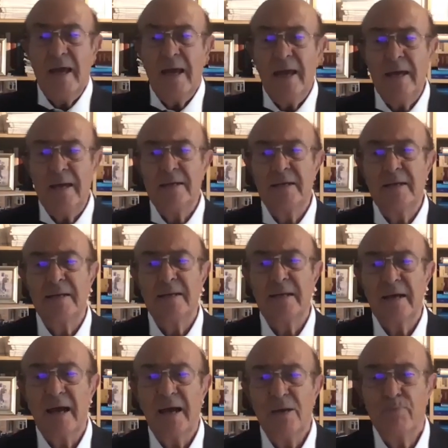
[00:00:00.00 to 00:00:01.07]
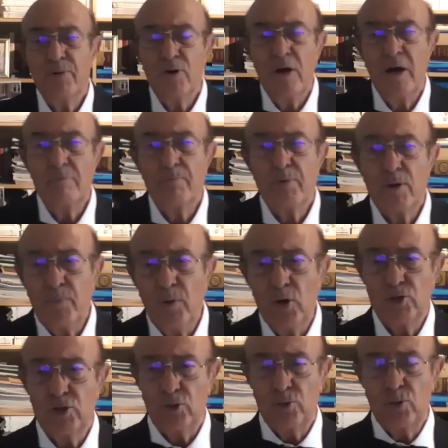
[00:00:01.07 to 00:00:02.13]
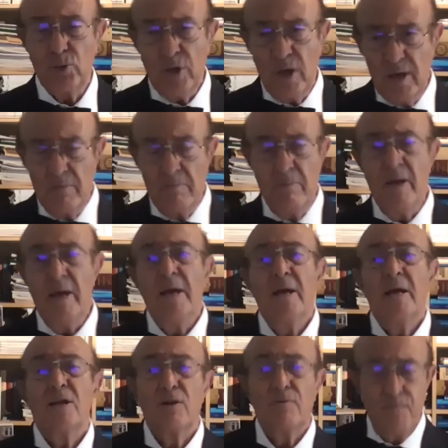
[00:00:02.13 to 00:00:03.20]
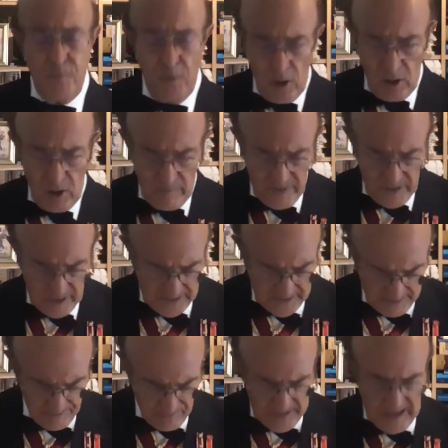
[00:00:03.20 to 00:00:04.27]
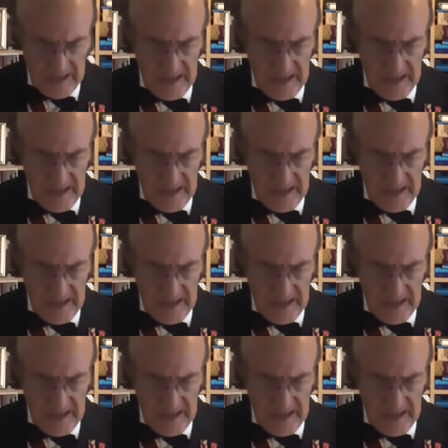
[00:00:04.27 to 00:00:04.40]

and uh, I, pro I proposed to him the following um,